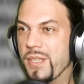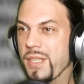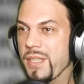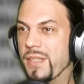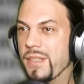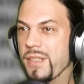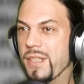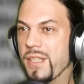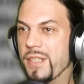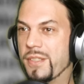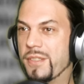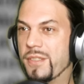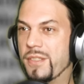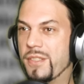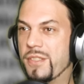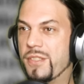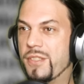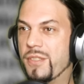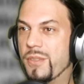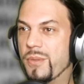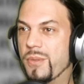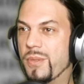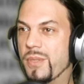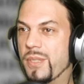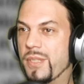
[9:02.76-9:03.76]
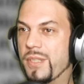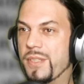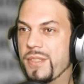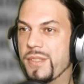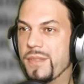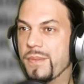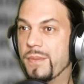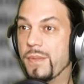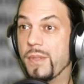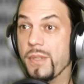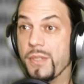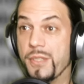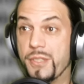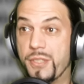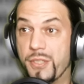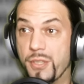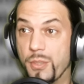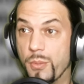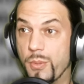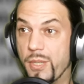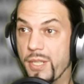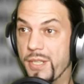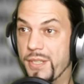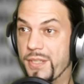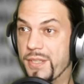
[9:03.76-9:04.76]
in Doctor Stewart's, oh,
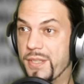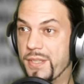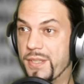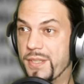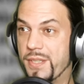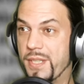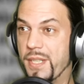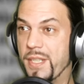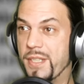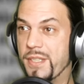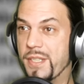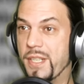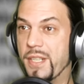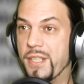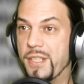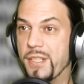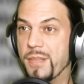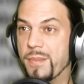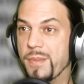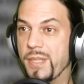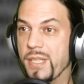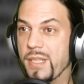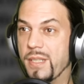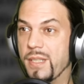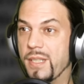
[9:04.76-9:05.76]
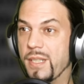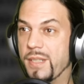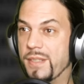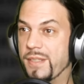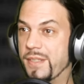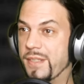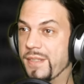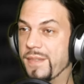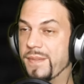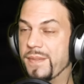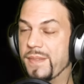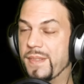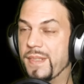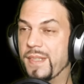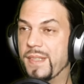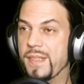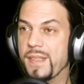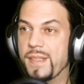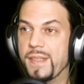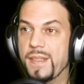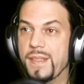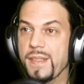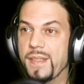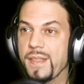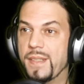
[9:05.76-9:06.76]
Seward's sanitarium near London.
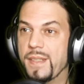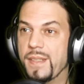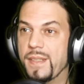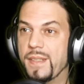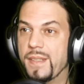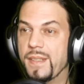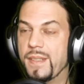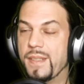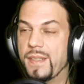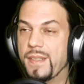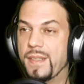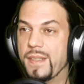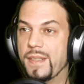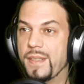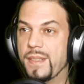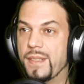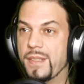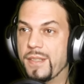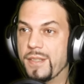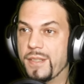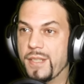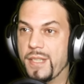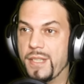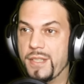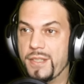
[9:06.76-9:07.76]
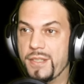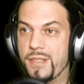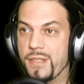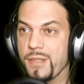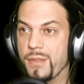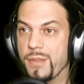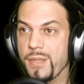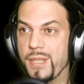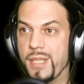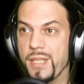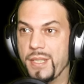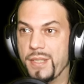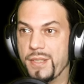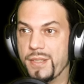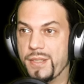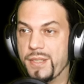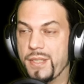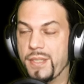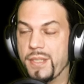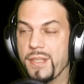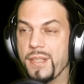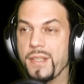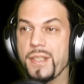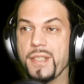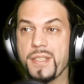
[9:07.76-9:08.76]
Okay, so he is
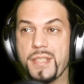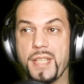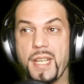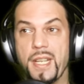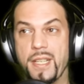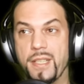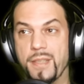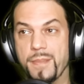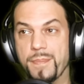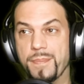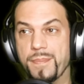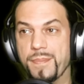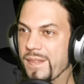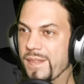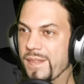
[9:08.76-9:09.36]
in an asylum.